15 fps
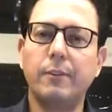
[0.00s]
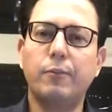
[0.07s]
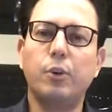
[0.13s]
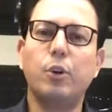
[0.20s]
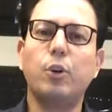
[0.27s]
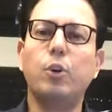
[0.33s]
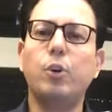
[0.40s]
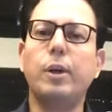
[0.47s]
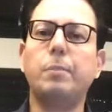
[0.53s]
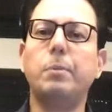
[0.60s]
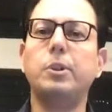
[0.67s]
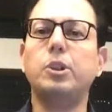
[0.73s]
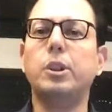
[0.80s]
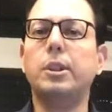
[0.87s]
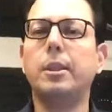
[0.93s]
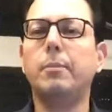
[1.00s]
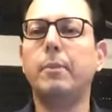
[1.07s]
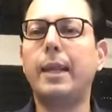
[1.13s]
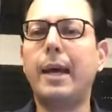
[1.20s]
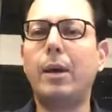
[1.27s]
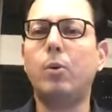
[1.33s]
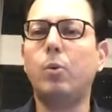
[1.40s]
If you're not going to appreciate them
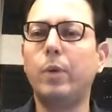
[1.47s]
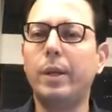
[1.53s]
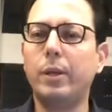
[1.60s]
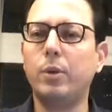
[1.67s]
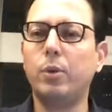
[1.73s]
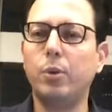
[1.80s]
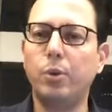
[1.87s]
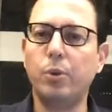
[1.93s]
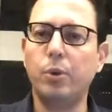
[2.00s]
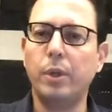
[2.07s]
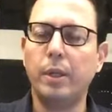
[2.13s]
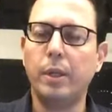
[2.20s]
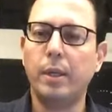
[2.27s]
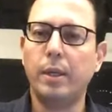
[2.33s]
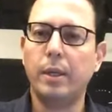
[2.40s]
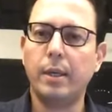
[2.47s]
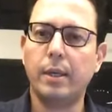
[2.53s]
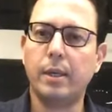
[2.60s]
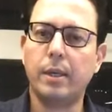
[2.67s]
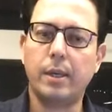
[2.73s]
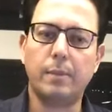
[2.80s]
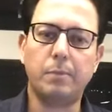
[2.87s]
now, when are you going to
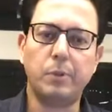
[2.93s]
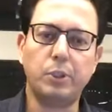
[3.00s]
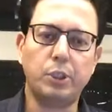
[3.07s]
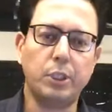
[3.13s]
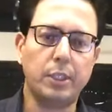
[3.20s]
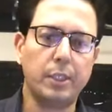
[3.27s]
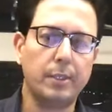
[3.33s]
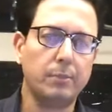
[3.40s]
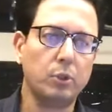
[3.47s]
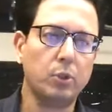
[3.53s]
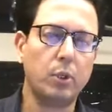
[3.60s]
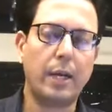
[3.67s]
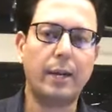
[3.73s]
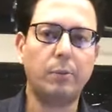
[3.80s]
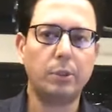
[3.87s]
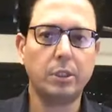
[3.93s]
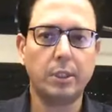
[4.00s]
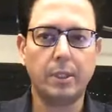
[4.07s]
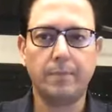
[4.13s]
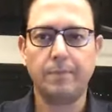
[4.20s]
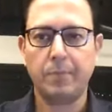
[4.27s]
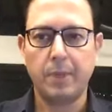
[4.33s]
uh, appreciate them? So I would
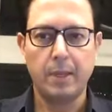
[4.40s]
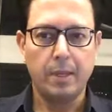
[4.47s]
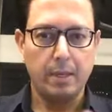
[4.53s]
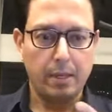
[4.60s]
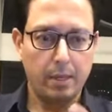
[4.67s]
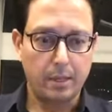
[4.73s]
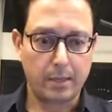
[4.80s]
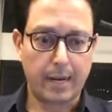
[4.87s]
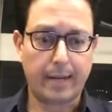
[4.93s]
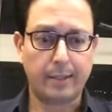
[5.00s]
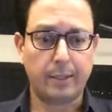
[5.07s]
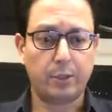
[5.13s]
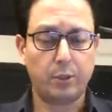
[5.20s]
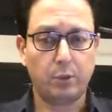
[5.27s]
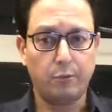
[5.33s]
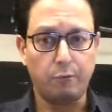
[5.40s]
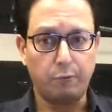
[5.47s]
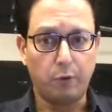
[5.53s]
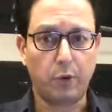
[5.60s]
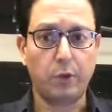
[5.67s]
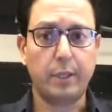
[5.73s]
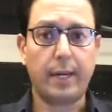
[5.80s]
say gratitude,
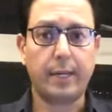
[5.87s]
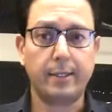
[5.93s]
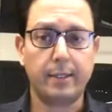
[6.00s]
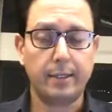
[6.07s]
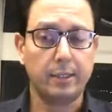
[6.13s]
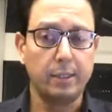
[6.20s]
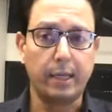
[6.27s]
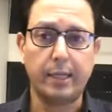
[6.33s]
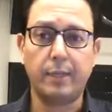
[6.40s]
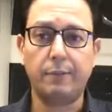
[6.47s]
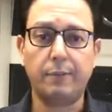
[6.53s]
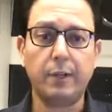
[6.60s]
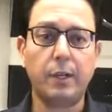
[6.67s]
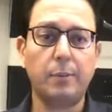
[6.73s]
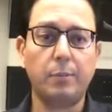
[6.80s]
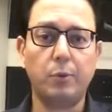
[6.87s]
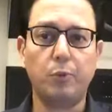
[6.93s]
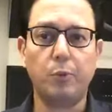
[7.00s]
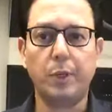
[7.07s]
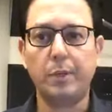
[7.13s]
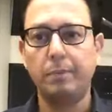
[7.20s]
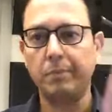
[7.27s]
follow that. It's scientifically
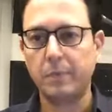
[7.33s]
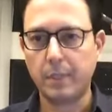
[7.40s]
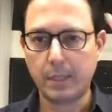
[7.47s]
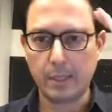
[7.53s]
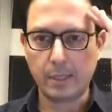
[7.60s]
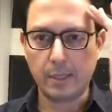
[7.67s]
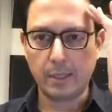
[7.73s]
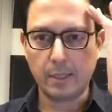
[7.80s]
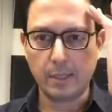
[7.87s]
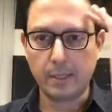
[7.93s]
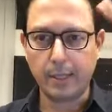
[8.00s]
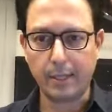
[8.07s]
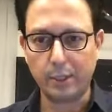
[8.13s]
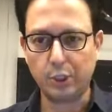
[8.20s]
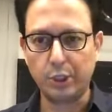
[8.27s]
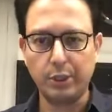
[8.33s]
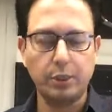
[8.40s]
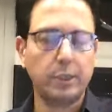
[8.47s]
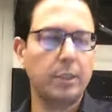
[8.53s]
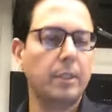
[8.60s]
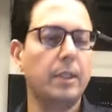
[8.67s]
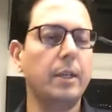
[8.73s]
proven. It
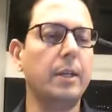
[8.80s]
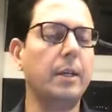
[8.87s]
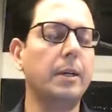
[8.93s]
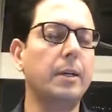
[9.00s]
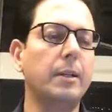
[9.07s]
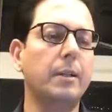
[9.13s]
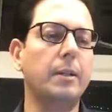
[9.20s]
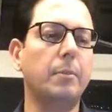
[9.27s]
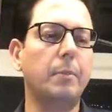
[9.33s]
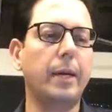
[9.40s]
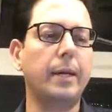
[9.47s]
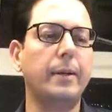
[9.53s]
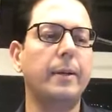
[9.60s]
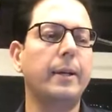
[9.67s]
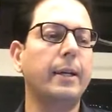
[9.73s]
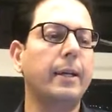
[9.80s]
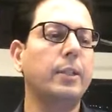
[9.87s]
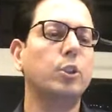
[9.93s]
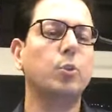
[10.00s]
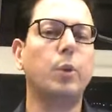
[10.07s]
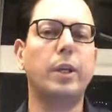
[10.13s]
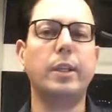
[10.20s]
nourishes uh, the mind.
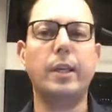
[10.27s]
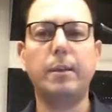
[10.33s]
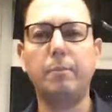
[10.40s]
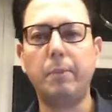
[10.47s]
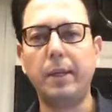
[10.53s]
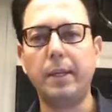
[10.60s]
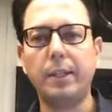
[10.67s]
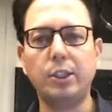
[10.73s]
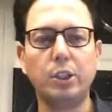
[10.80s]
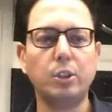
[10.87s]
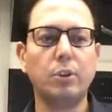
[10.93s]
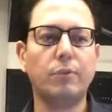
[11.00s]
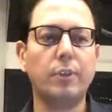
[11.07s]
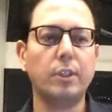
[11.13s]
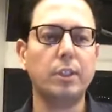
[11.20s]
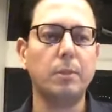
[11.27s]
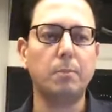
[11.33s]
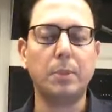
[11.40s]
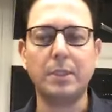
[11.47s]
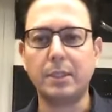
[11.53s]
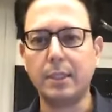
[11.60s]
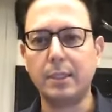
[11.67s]
So what are the implications of this in
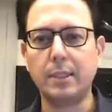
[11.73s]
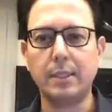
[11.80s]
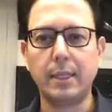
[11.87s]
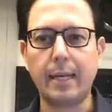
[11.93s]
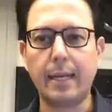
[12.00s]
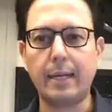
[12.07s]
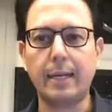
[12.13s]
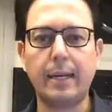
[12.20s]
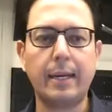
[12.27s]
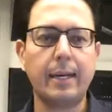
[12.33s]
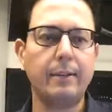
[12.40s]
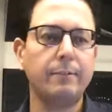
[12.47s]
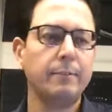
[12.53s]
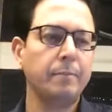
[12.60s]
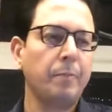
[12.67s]
business and in life?